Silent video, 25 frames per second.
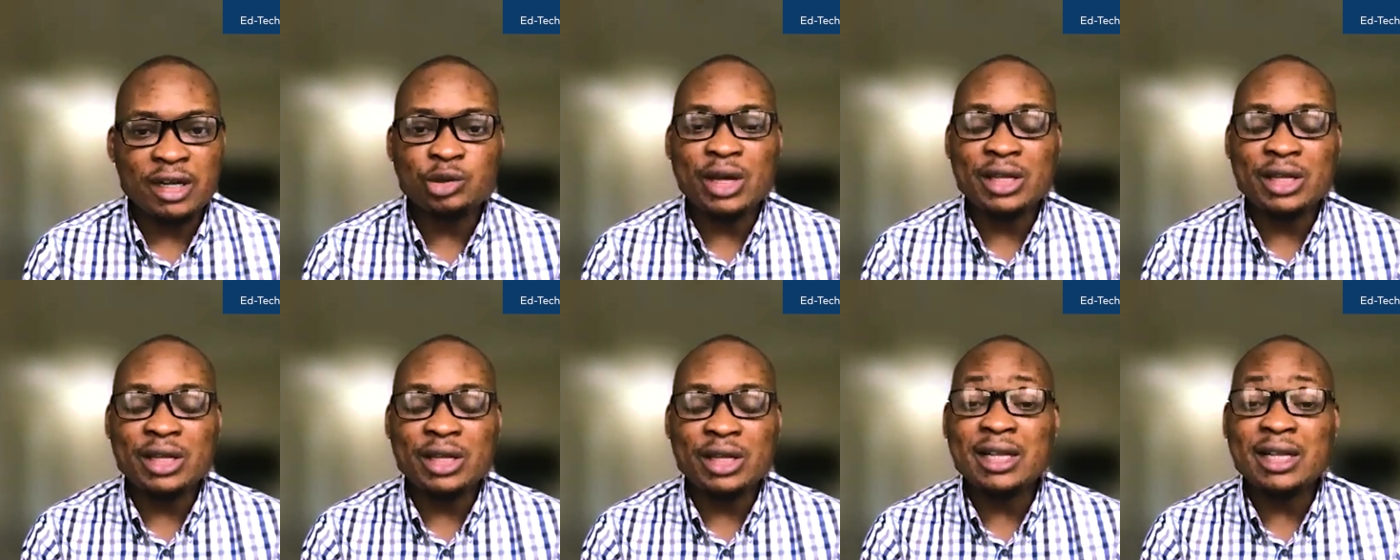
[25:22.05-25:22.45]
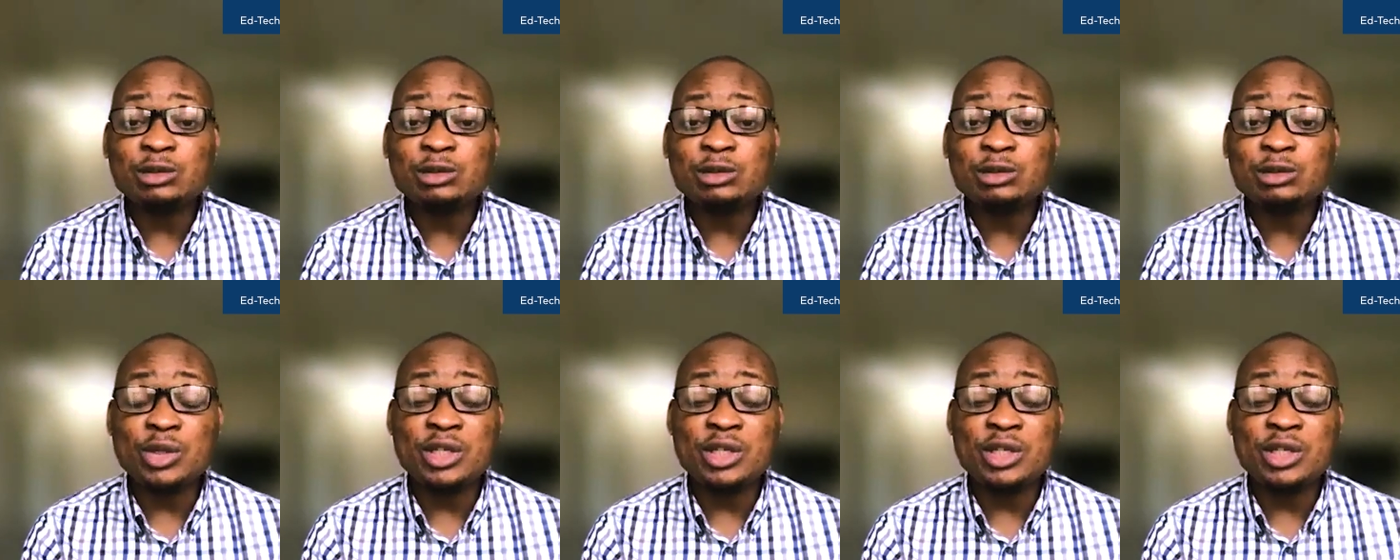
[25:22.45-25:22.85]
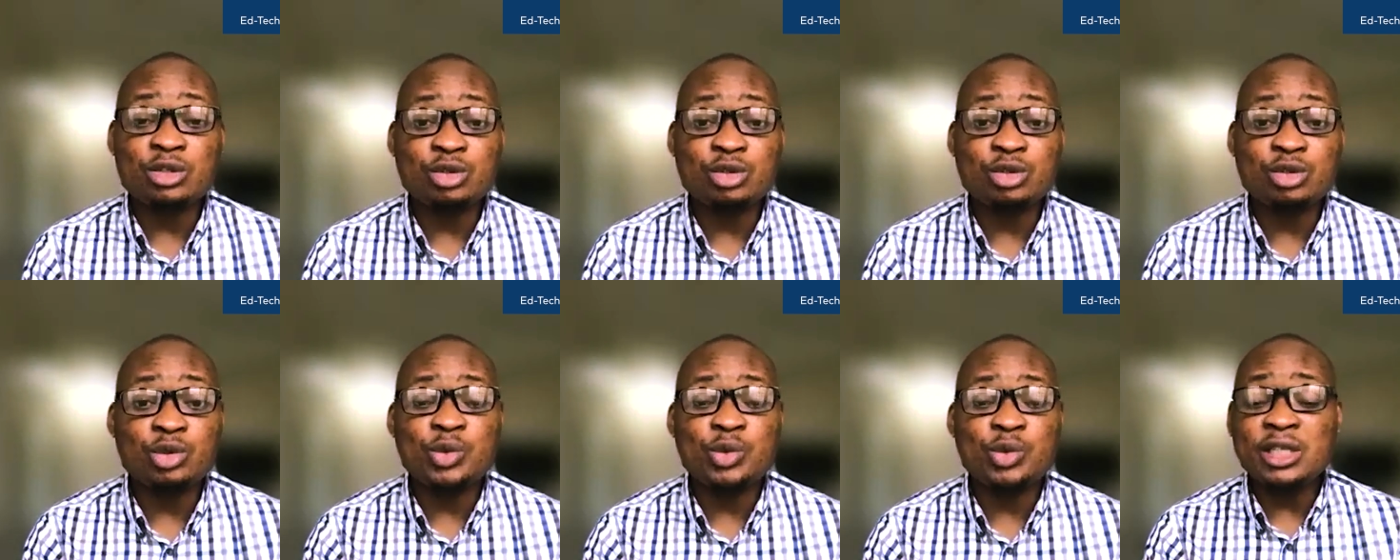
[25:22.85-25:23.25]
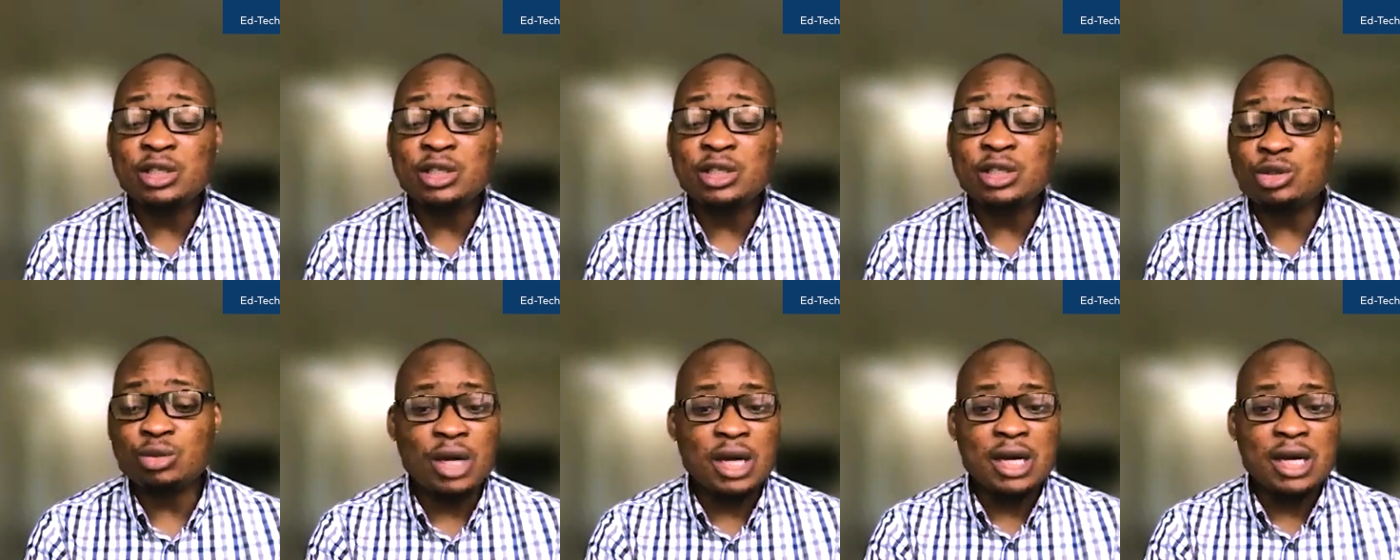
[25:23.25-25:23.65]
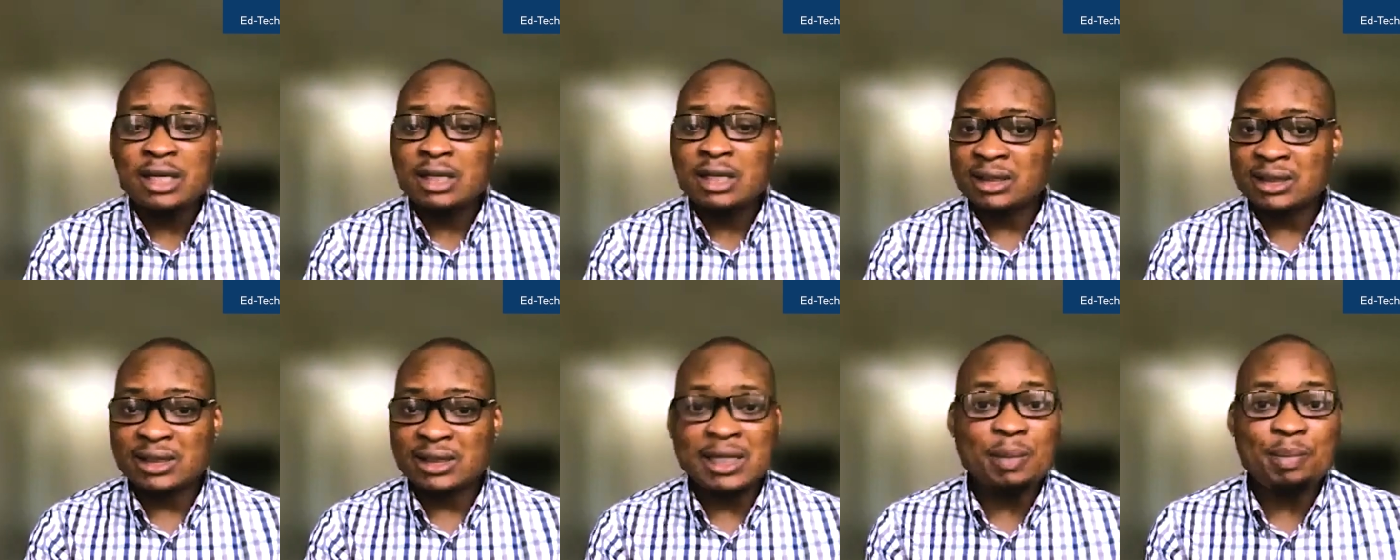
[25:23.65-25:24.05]
So I think that's what we need to do. We need to
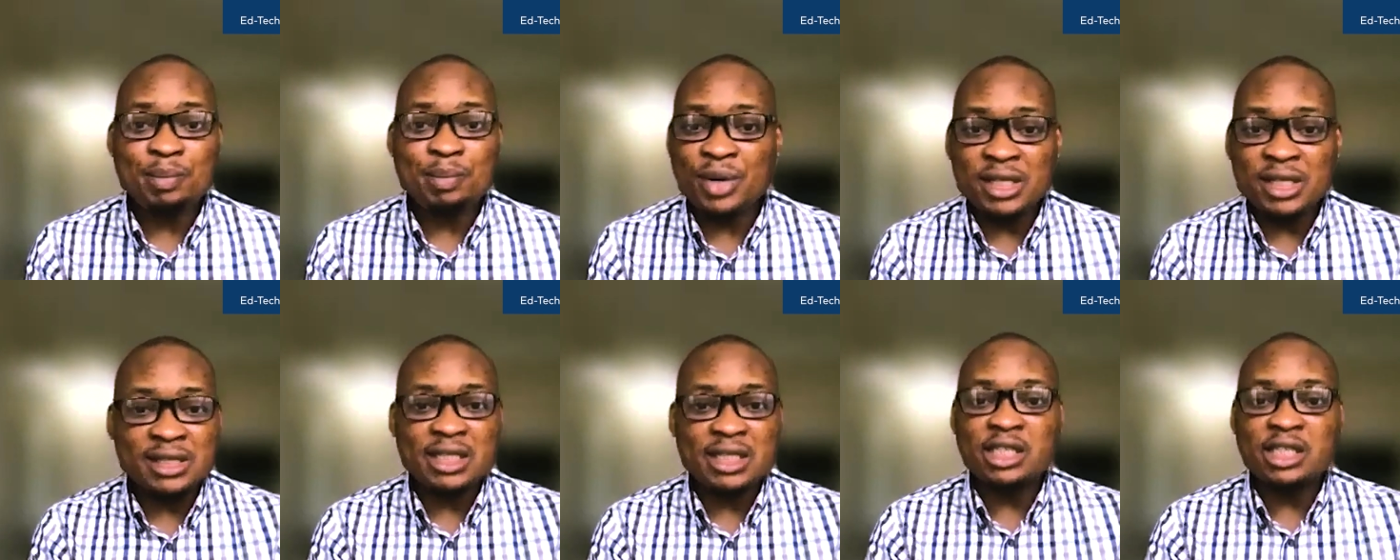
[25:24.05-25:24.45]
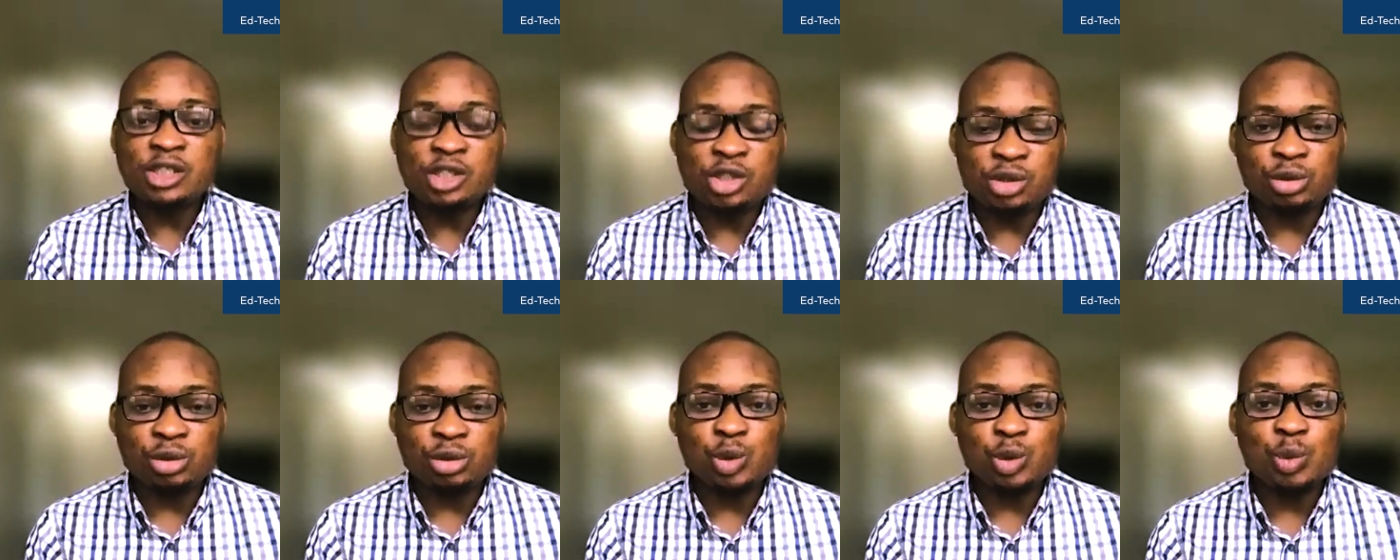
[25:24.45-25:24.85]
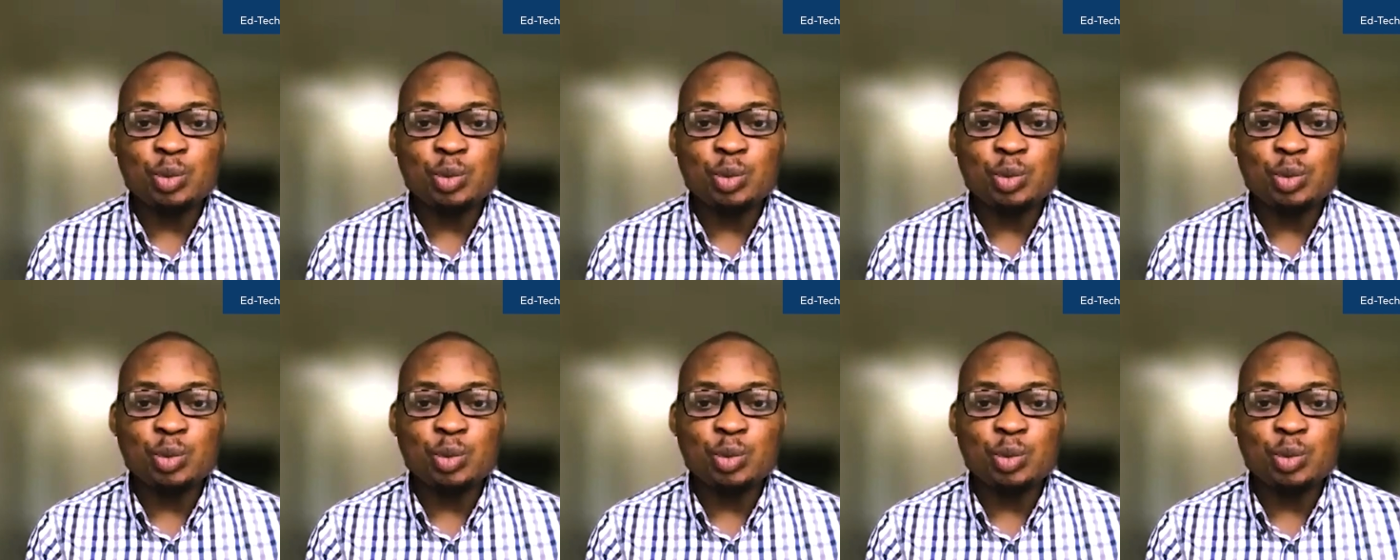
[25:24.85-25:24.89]
separate the issues.